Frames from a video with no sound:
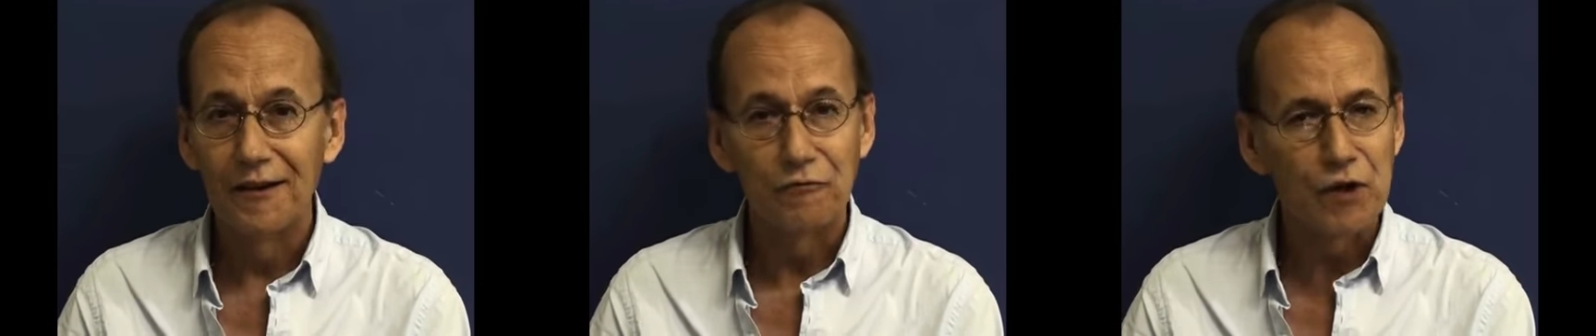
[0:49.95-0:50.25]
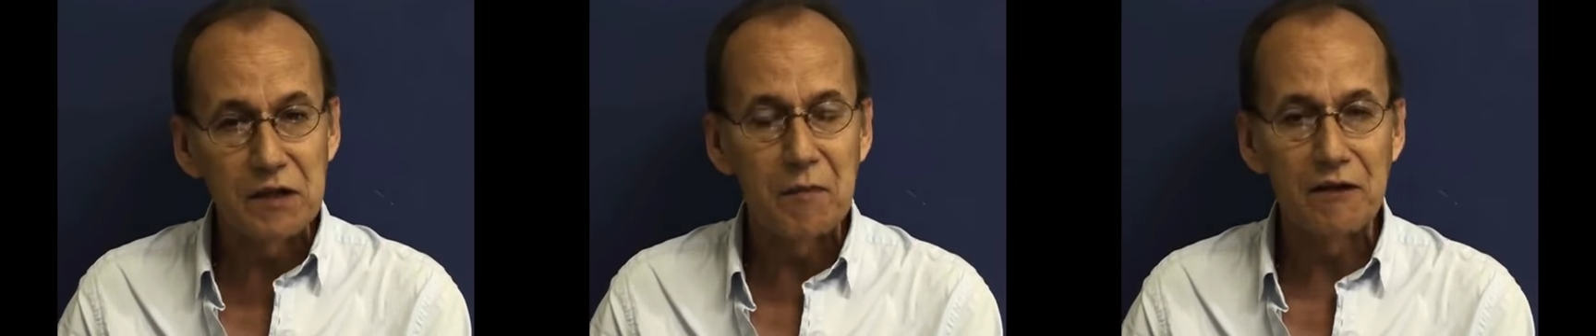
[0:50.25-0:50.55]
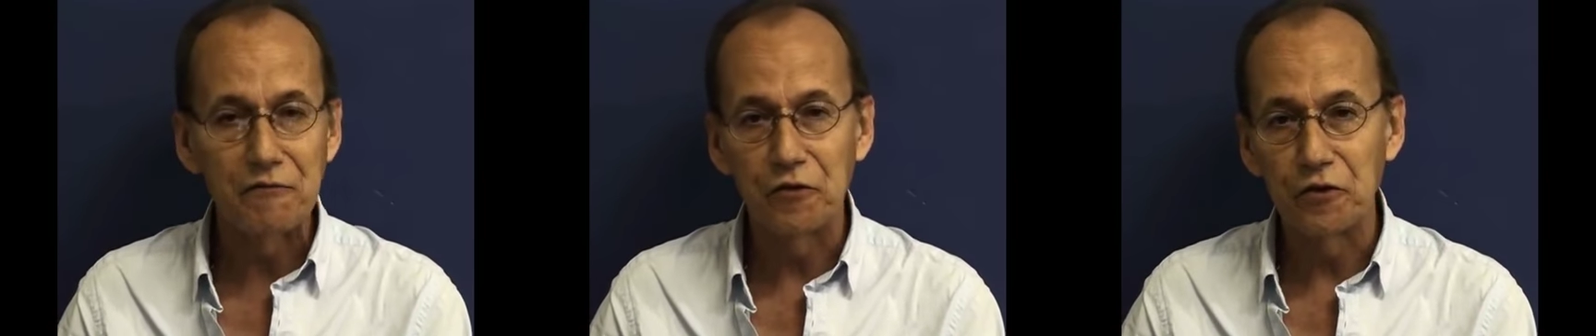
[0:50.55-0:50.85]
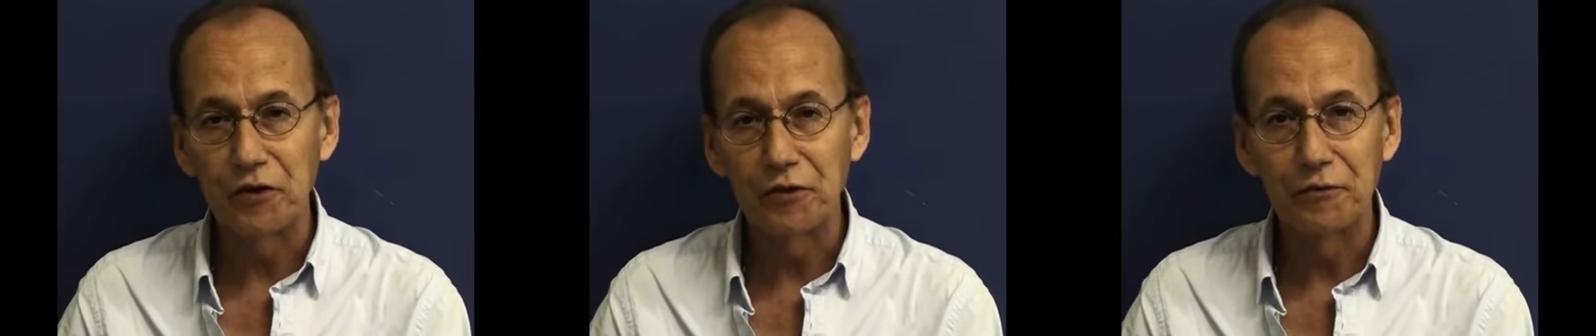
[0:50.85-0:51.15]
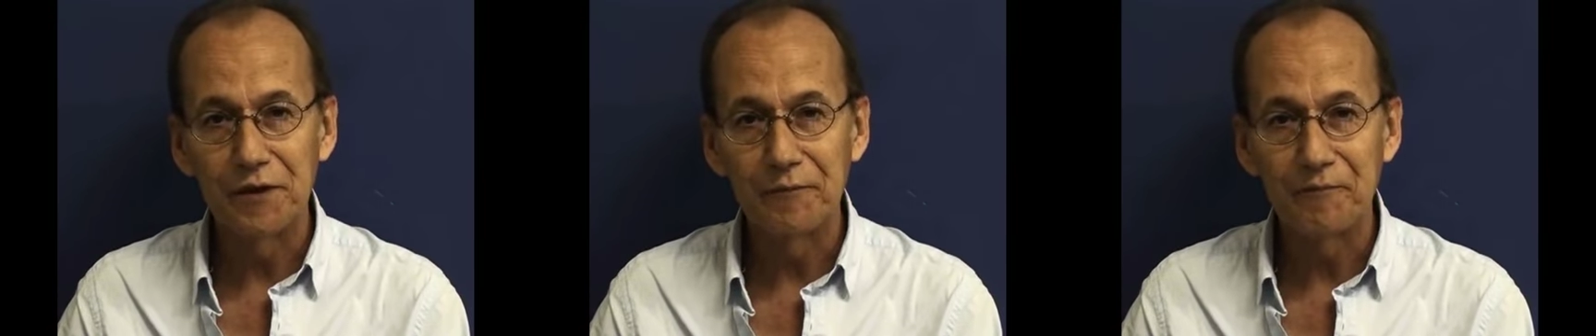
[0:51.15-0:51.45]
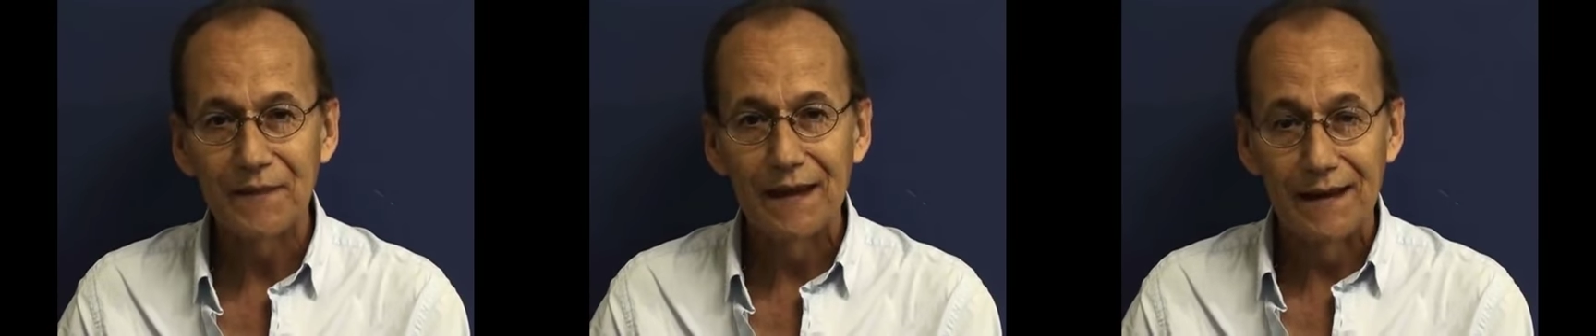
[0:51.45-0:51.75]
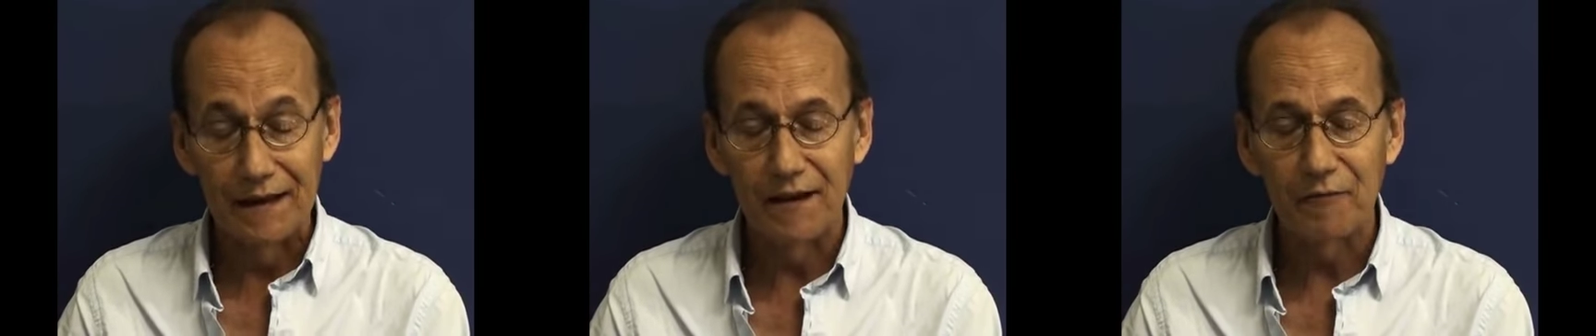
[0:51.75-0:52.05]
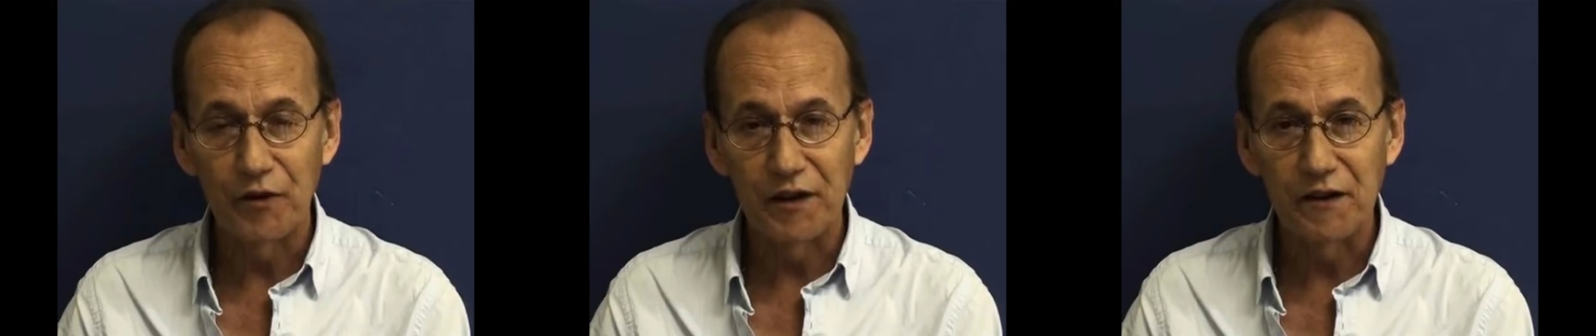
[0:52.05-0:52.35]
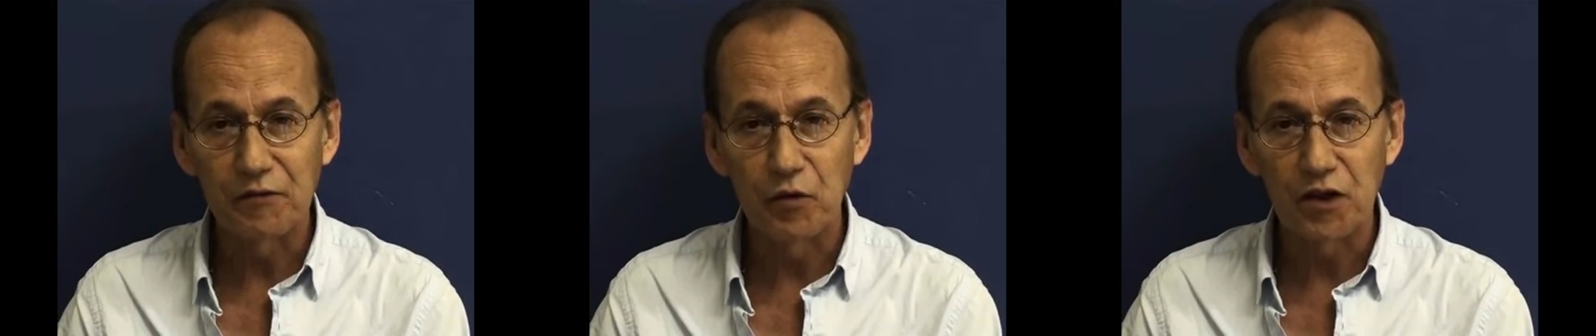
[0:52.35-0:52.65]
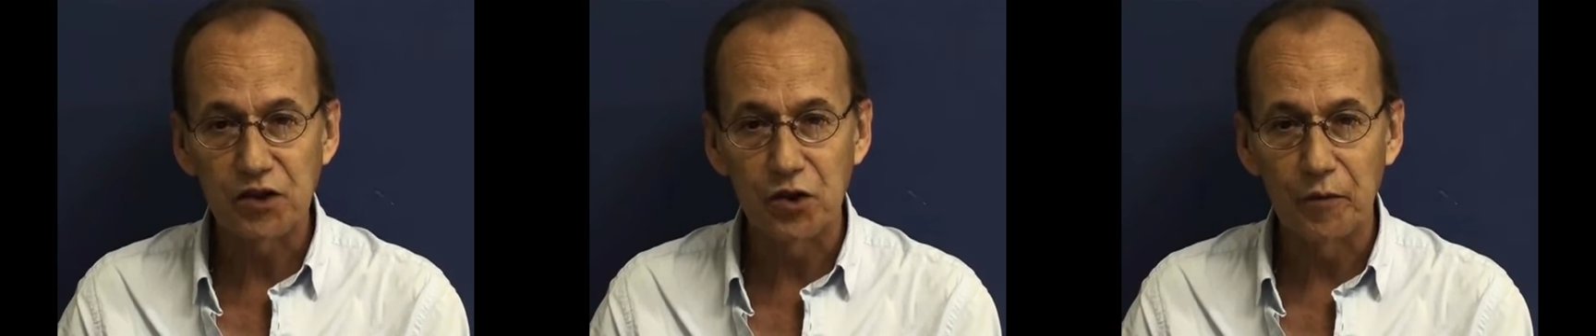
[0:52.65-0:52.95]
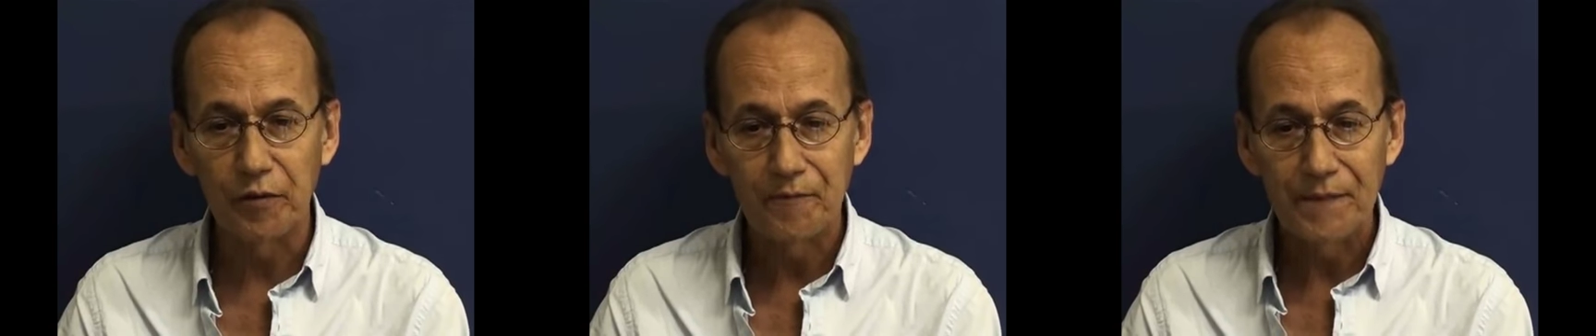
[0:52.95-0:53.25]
ready-made for you within this workshop.